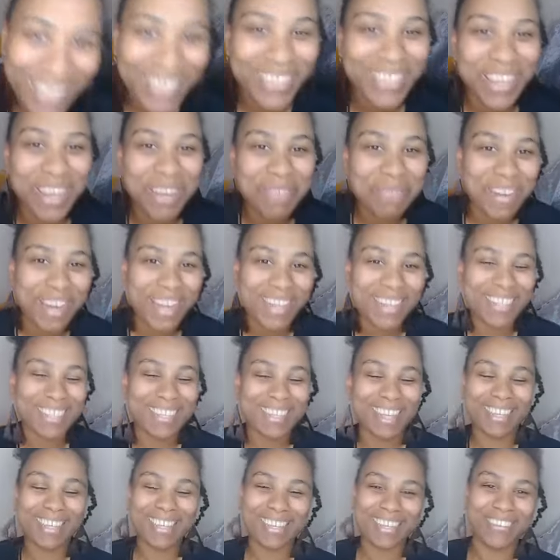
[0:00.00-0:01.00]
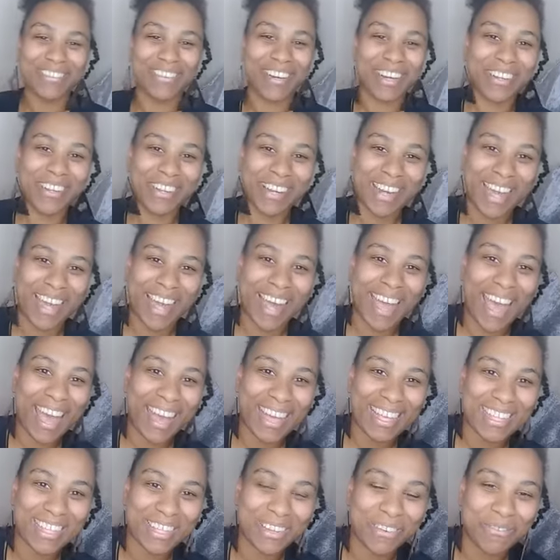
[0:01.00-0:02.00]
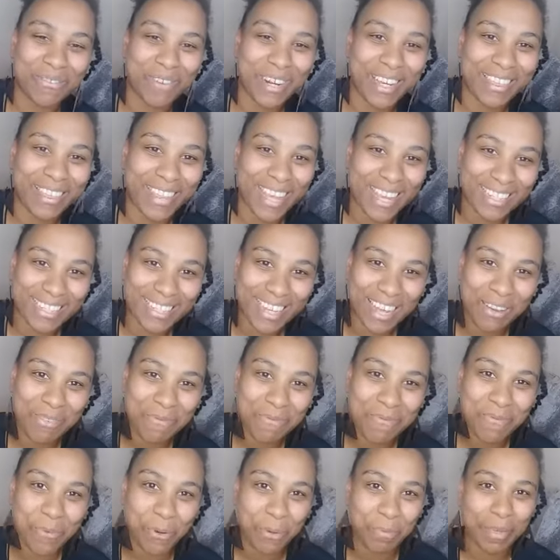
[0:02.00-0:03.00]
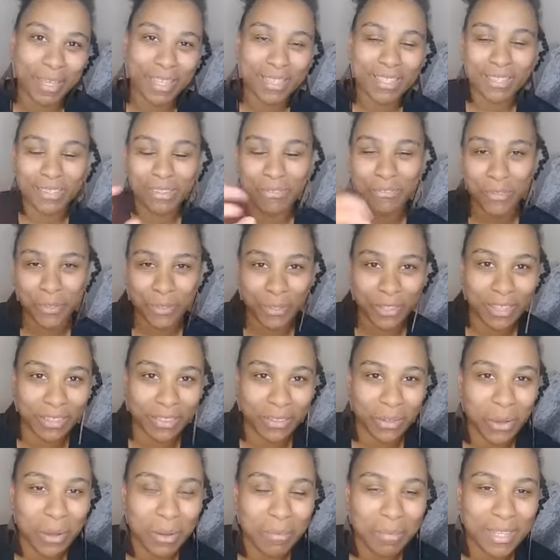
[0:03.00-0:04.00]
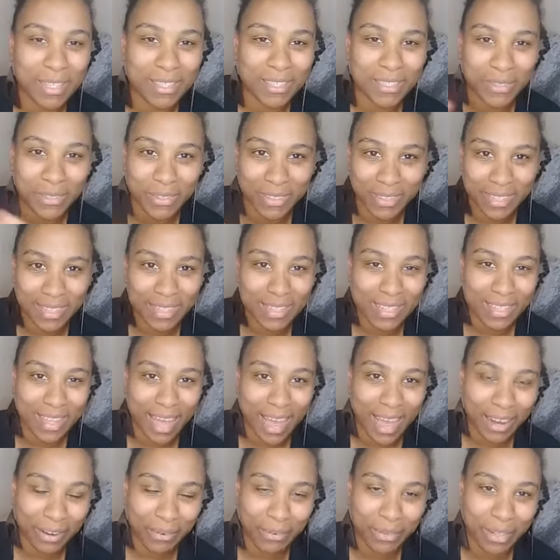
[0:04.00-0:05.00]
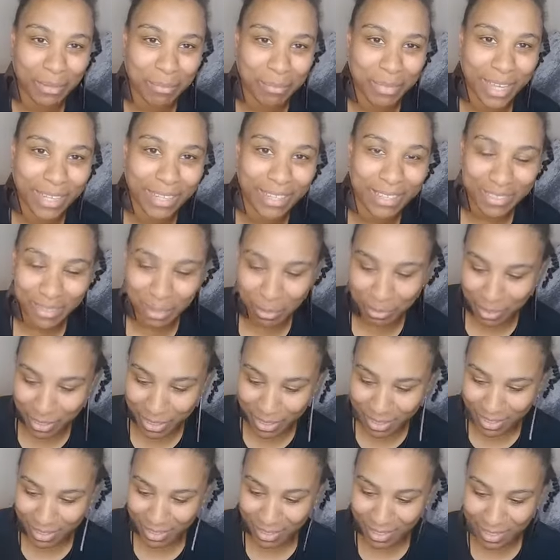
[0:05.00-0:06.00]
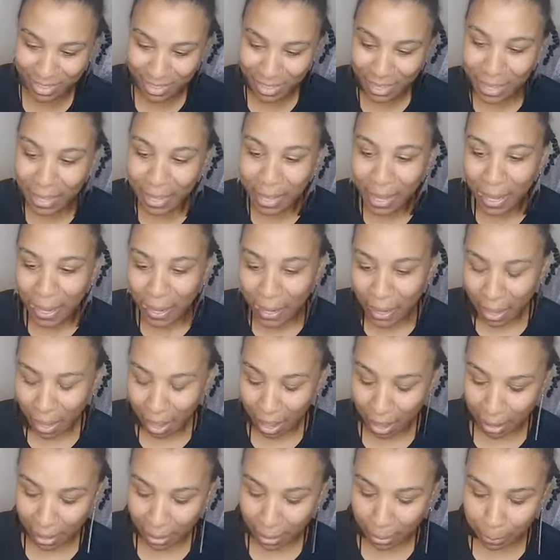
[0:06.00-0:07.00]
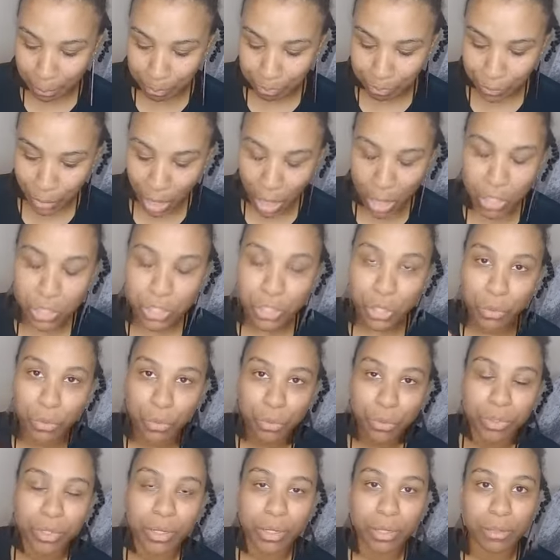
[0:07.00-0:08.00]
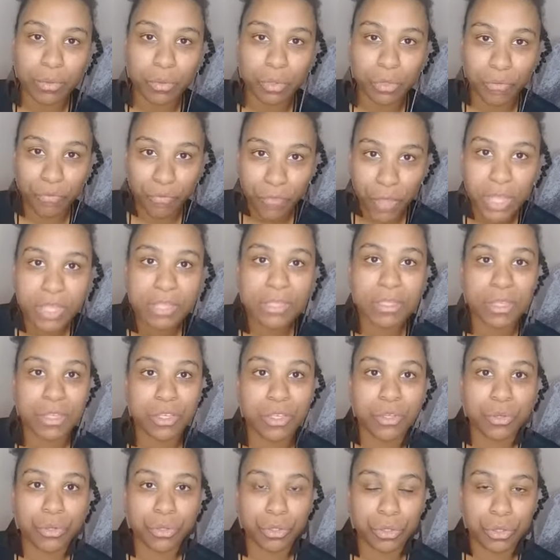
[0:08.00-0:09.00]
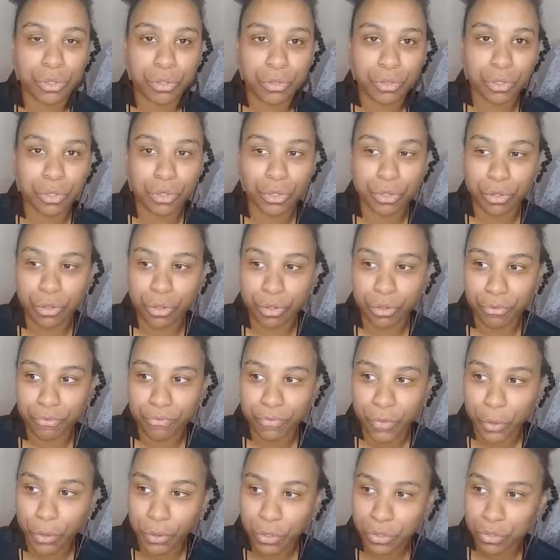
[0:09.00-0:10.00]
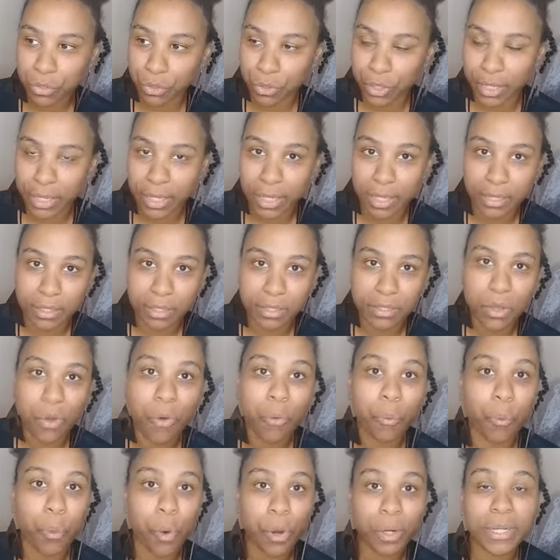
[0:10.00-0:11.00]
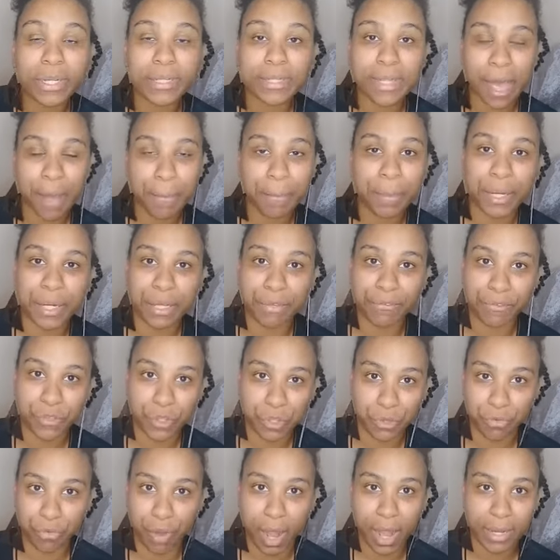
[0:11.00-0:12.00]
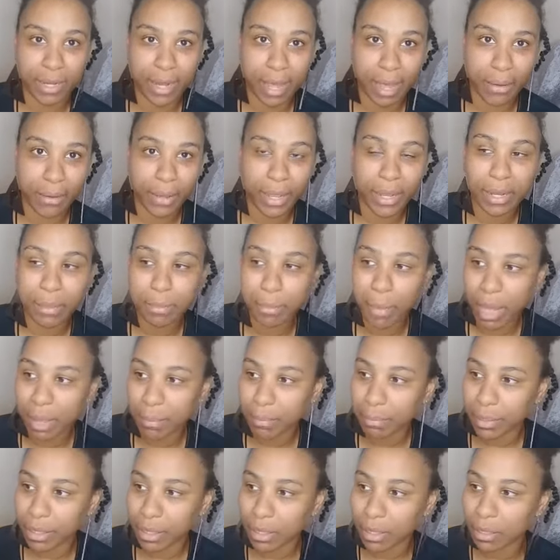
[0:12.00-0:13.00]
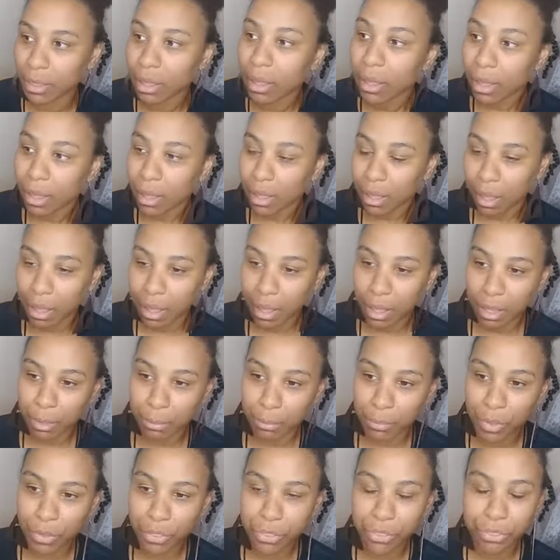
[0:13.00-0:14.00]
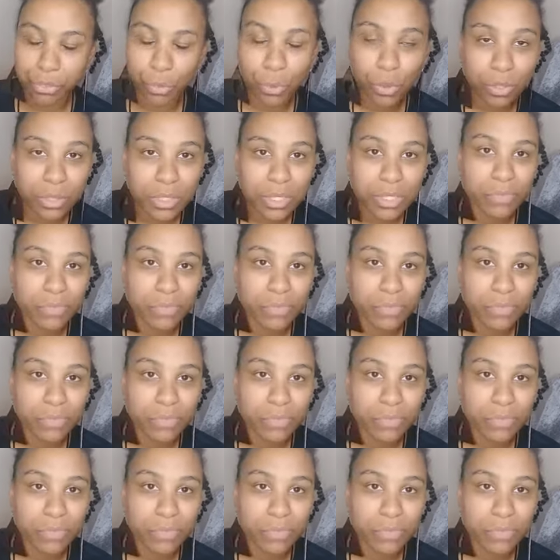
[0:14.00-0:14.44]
so much. Thank you. Ricolet has written that down for me. So if you look in the comments, you can see the acronym. Thank you so much, sis. So the first thing you can focus on is what is happening for you right now, and it might be thoughts,